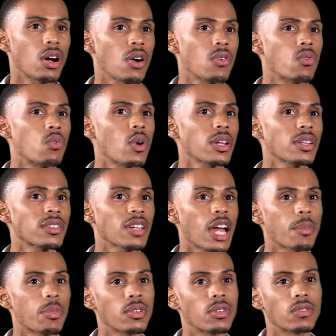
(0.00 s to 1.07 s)
of what
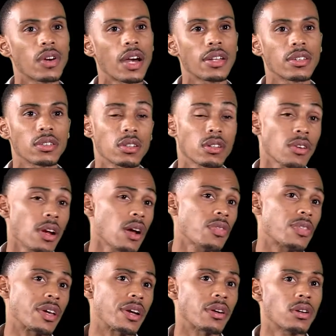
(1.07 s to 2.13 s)
type of devices are out
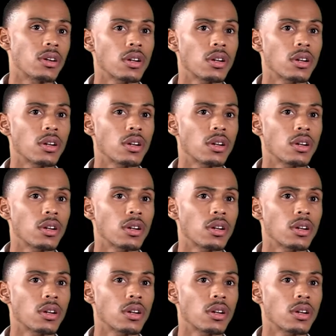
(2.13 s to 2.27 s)
there.